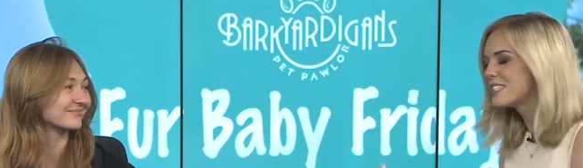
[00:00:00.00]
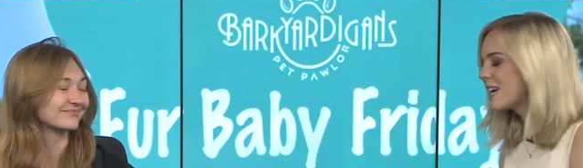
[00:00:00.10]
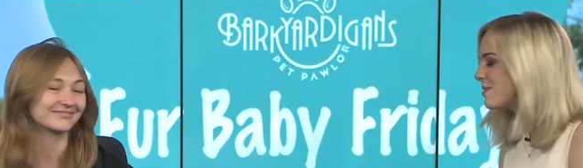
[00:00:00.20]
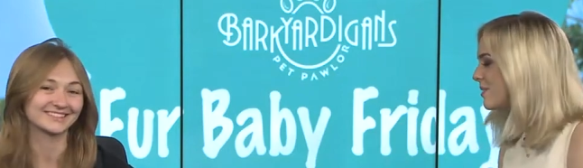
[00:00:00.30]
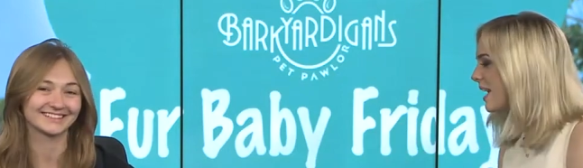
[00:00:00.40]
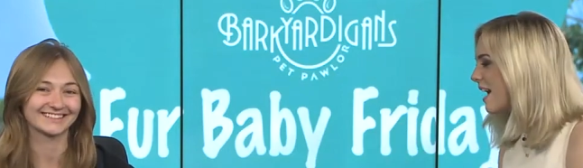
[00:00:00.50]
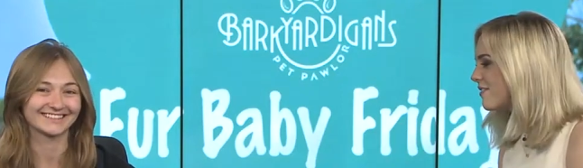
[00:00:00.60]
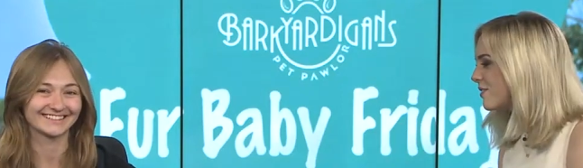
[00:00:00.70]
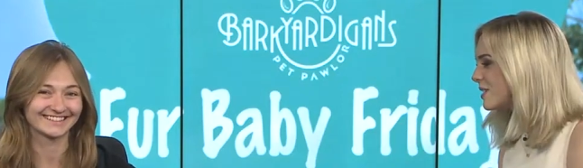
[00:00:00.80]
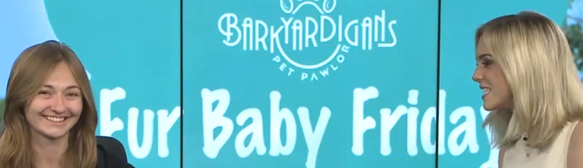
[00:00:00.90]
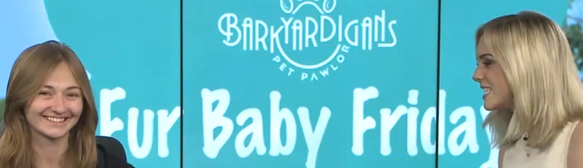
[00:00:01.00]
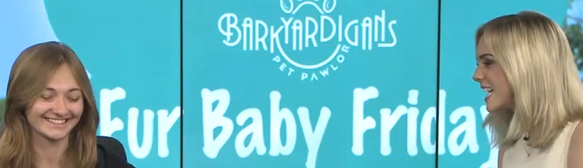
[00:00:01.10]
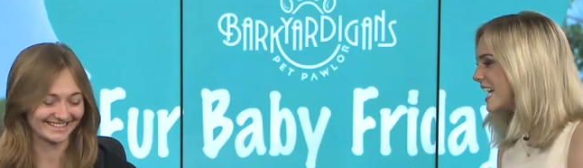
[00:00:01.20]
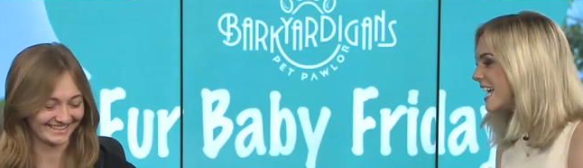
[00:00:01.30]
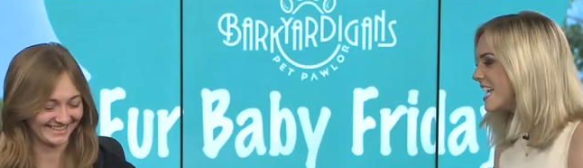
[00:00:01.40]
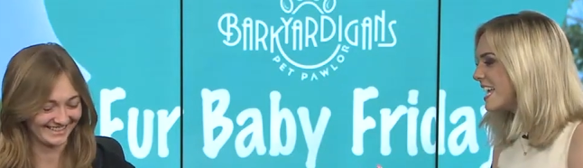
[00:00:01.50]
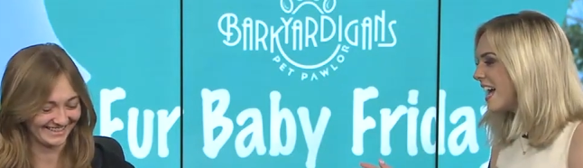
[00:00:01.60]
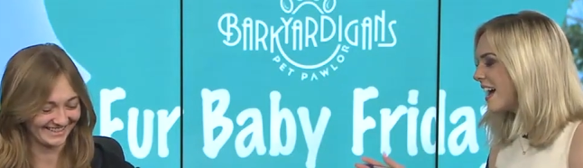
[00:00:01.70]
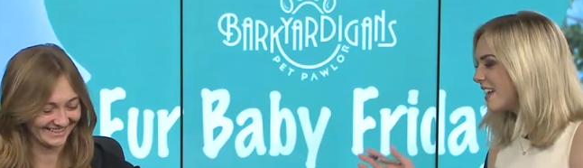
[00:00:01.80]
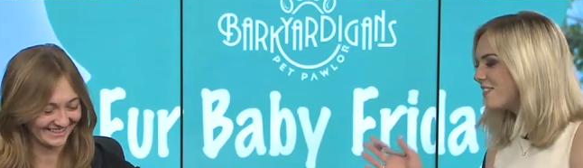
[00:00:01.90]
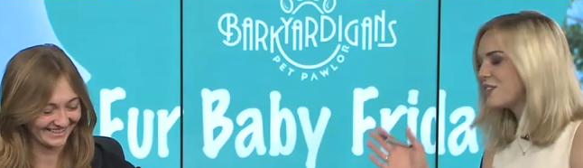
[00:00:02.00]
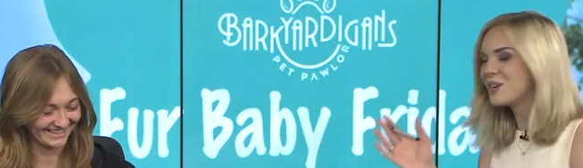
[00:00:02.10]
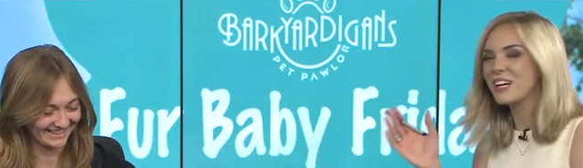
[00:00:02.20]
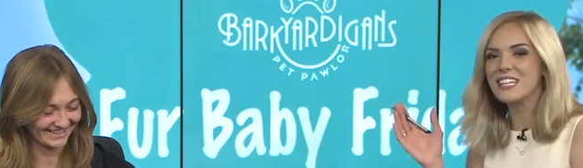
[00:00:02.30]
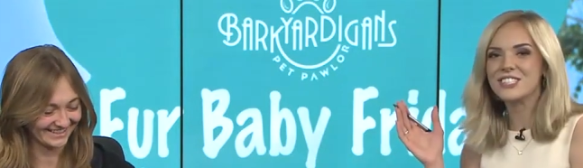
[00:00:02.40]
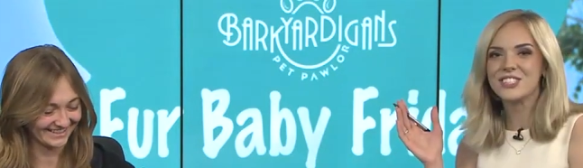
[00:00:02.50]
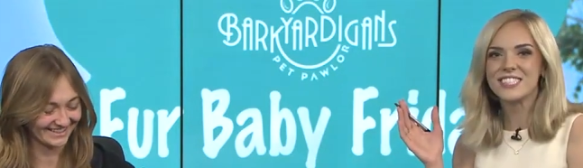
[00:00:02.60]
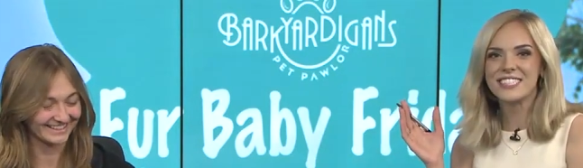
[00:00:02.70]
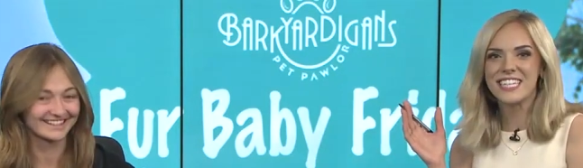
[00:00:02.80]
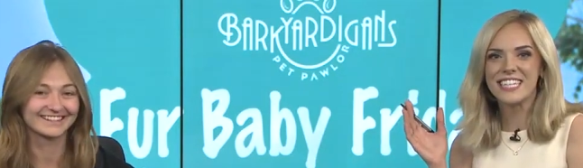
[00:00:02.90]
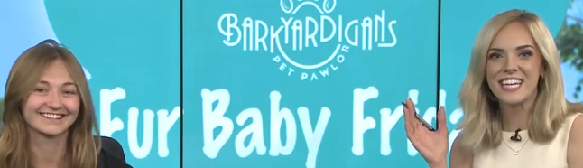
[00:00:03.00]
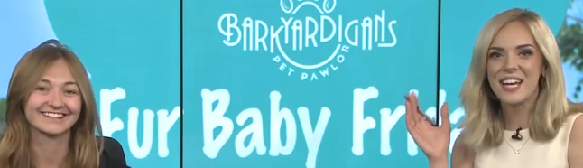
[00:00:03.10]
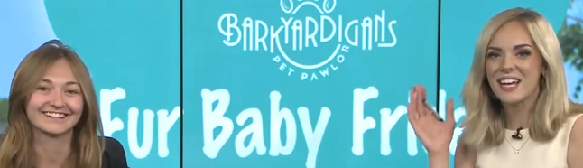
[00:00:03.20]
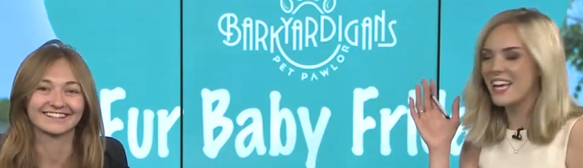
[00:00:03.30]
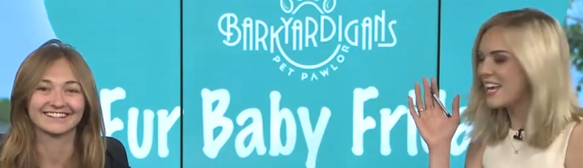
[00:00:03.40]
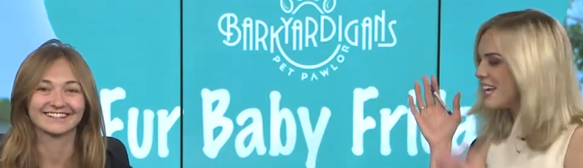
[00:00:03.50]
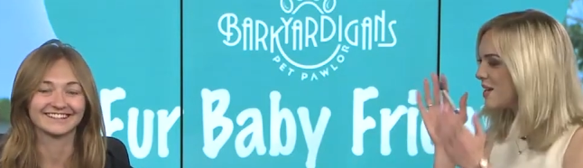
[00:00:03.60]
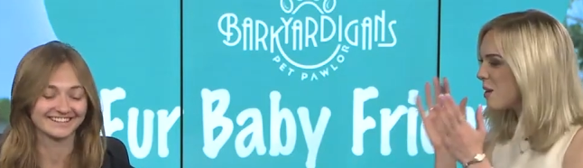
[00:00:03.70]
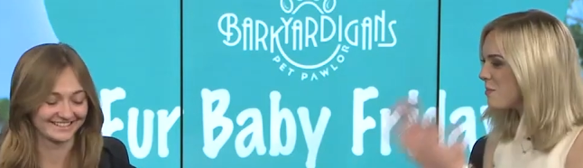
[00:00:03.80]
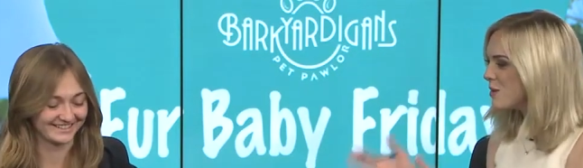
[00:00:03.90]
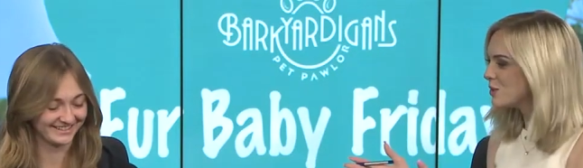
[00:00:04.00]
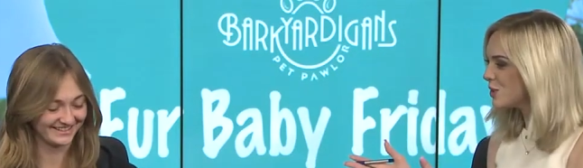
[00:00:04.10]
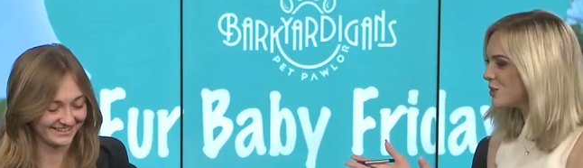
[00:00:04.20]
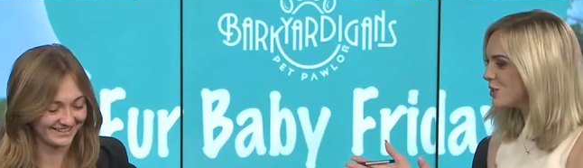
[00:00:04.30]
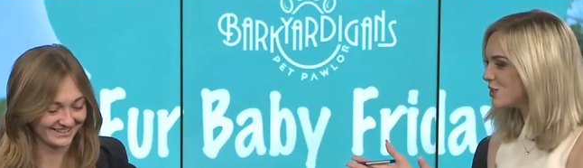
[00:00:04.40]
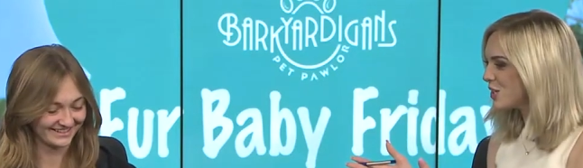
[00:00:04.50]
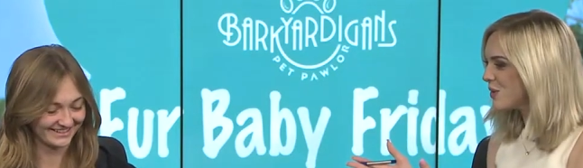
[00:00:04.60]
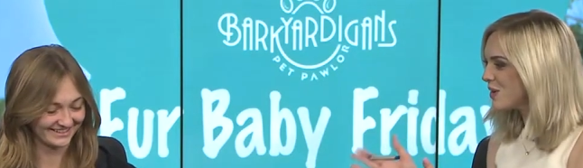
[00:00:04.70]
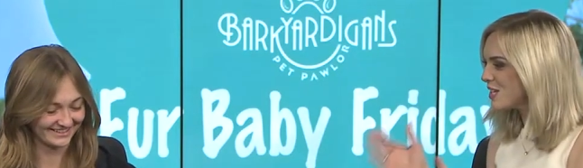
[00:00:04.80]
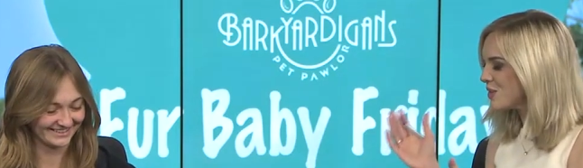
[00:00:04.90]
Speaker 1: time that we have for today. If you're interested in Mojo Dojo,